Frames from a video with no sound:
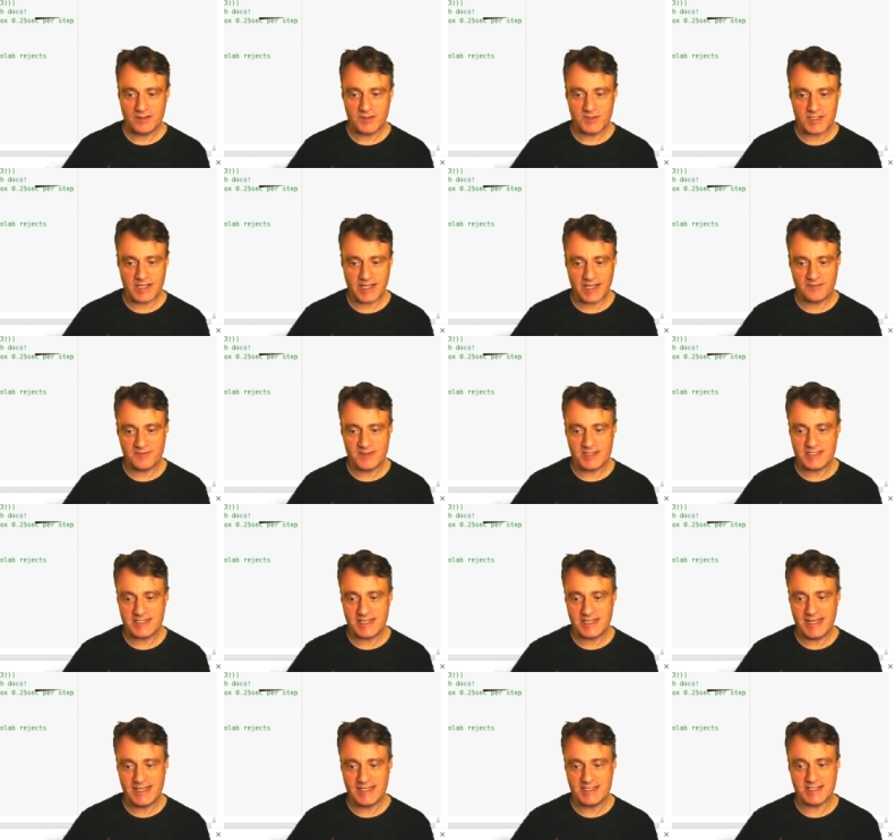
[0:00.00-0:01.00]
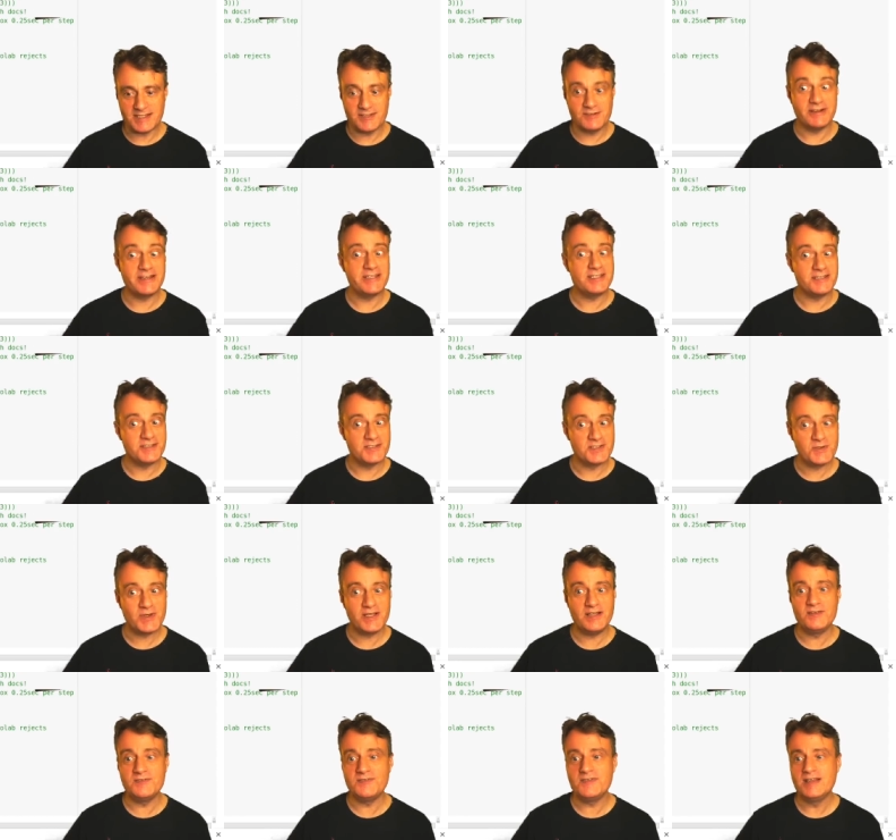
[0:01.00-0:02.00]
um, I have this iter greater than
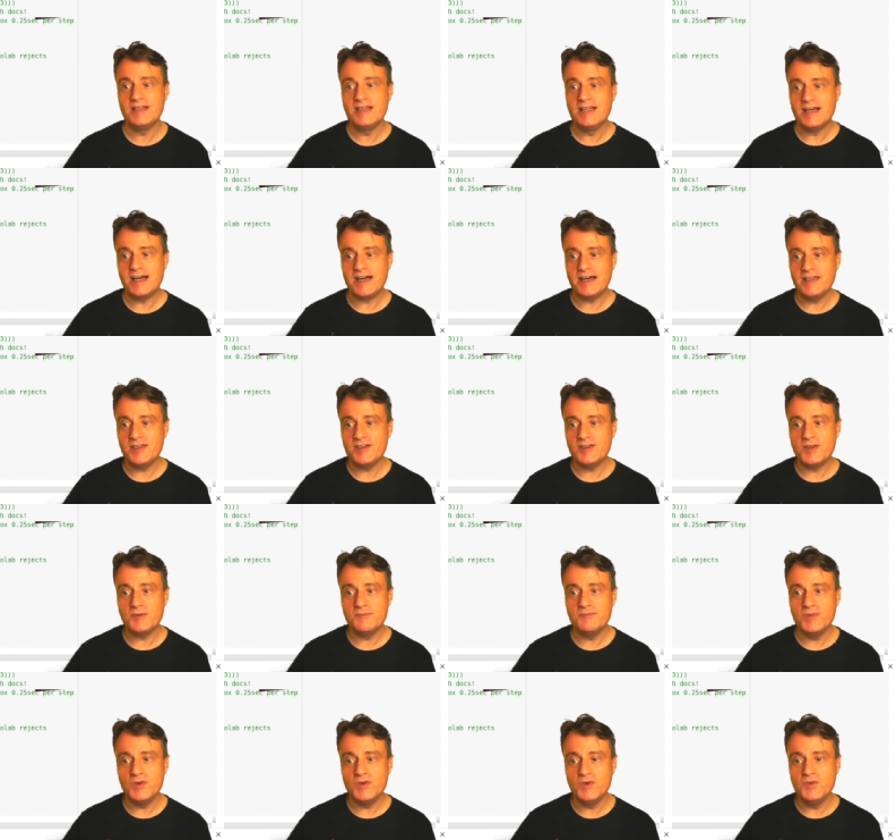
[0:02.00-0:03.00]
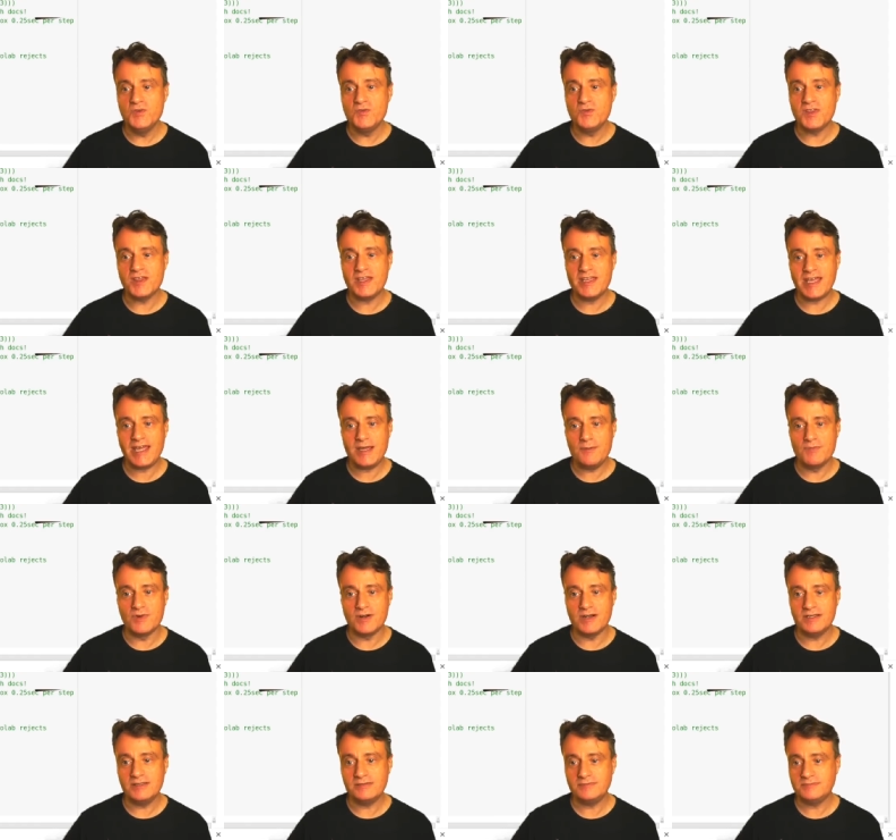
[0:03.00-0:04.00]
12. I'm going to move the
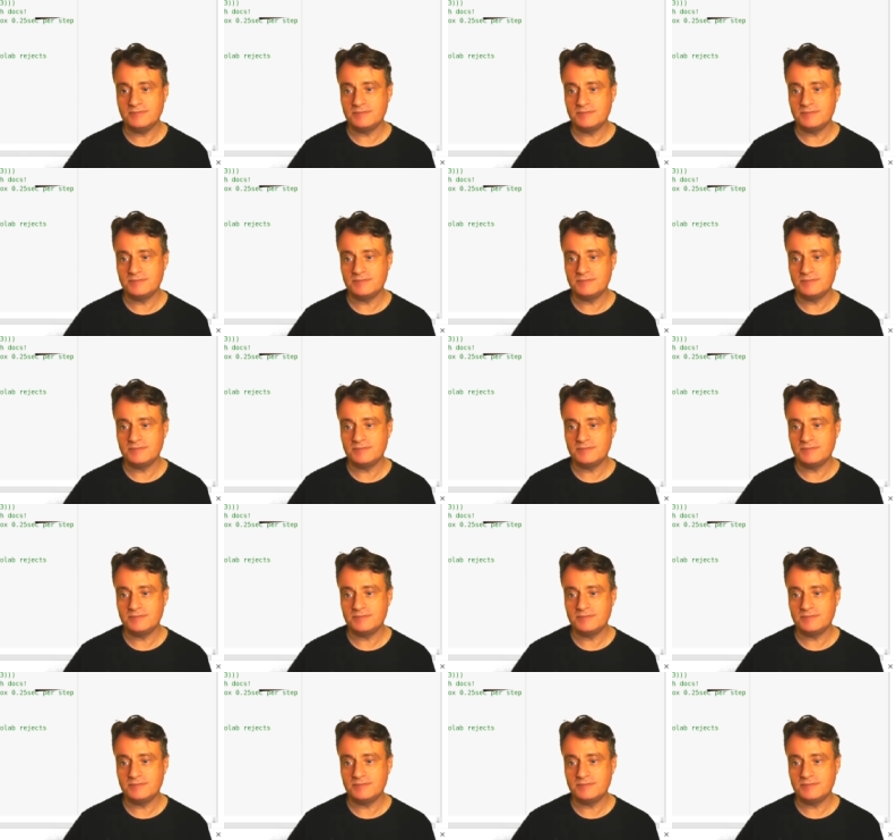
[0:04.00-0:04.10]
camera.